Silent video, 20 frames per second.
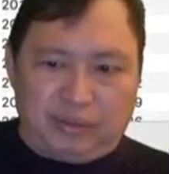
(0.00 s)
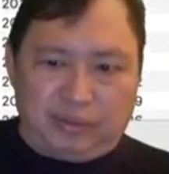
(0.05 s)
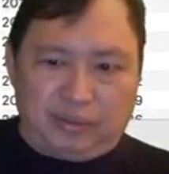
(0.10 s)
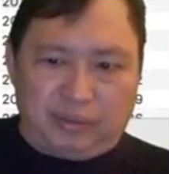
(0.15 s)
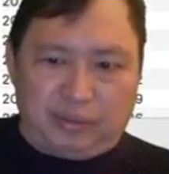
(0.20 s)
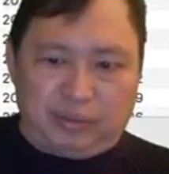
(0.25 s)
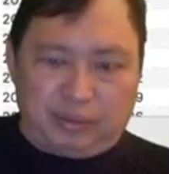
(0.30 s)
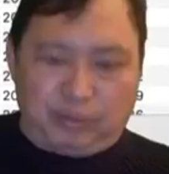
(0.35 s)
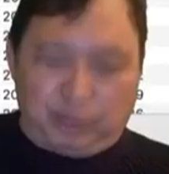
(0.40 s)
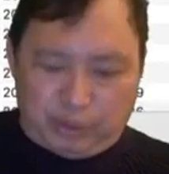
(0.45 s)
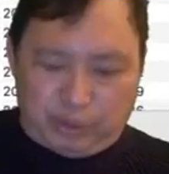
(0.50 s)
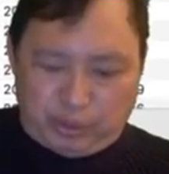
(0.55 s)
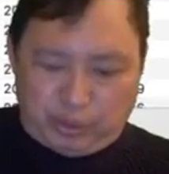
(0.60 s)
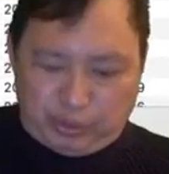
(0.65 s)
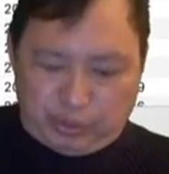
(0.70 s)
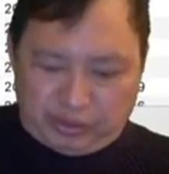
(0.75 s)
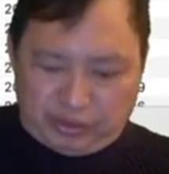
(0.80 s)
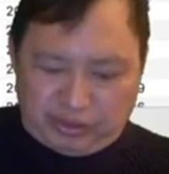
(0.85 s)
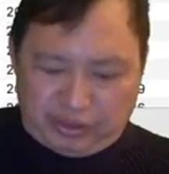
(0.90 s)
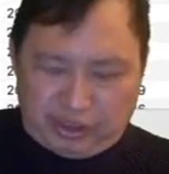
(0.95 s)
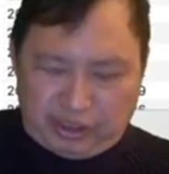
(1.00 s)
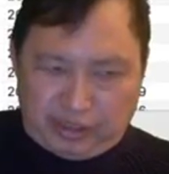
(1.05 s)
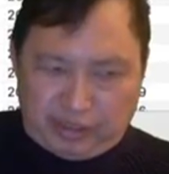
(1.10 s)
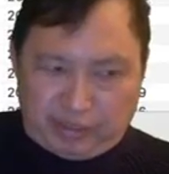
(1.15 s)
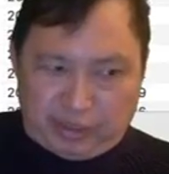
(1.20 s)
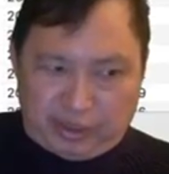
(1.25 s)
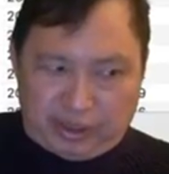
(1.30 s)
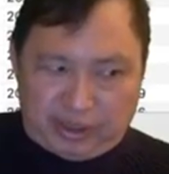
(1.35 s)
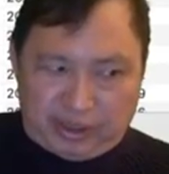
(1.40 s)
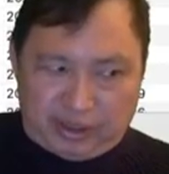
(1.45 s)
With what's his name?
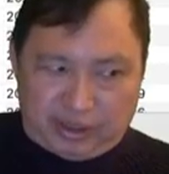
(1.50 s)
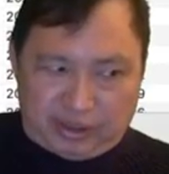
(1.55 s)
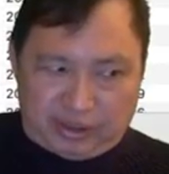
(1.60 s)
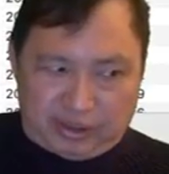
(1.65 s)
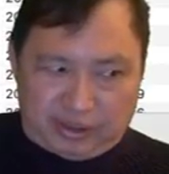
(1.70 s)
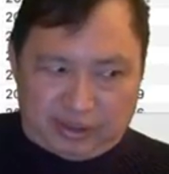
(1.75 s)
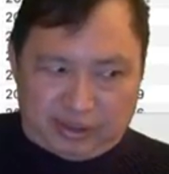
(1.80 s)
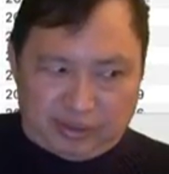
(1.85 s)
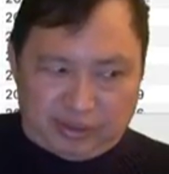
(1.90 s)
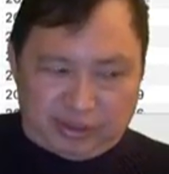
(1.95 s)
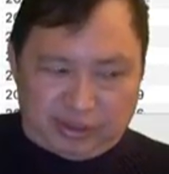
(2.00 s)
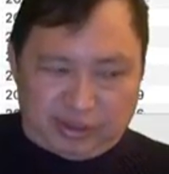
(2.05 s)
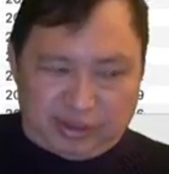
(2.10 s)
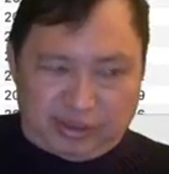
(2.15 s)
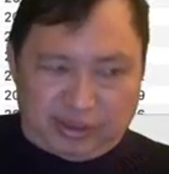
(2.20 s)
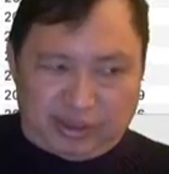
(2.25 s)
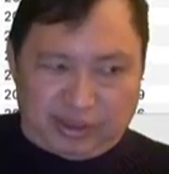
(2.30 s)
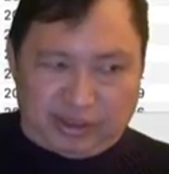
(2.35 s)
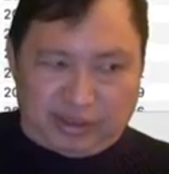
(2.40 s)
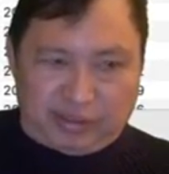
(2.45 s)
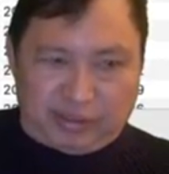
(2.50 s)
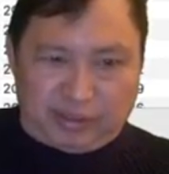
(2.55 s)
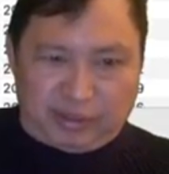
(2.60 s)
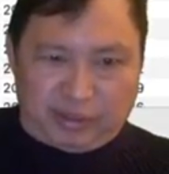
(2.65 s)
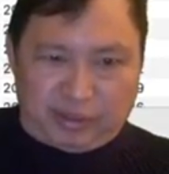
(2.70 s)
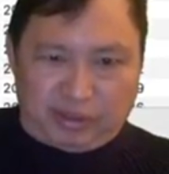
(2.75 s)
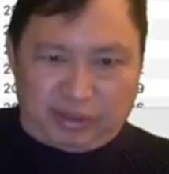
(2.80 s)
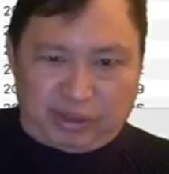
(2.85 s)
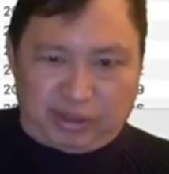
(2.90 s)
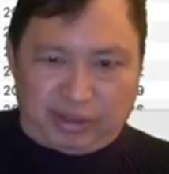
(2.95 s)
What's the name of the British
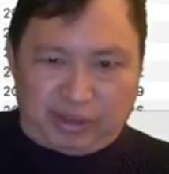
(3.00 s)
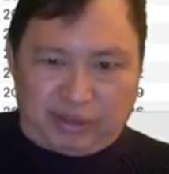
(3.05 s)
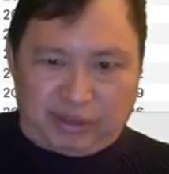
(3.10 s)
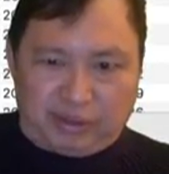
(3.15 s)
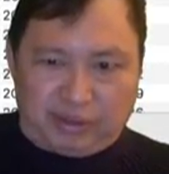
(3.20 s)
actor?